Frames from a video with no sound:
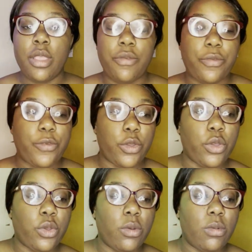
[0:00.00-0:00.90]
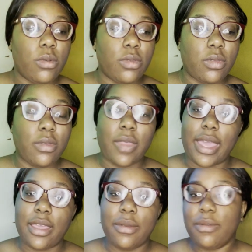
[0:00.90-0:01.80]
through
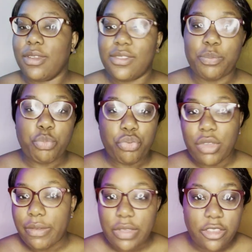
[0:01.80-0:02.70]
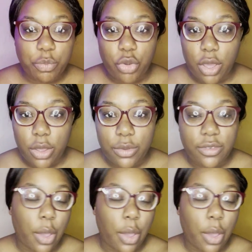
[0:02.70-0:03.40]
like previous posts.